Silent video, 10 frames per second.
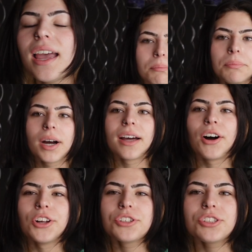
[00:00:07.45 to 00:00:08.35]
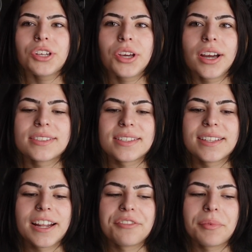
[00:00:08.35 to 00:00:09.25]
But I'll just show you guys the
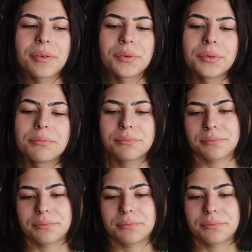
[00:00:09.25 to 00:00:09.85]
state of my room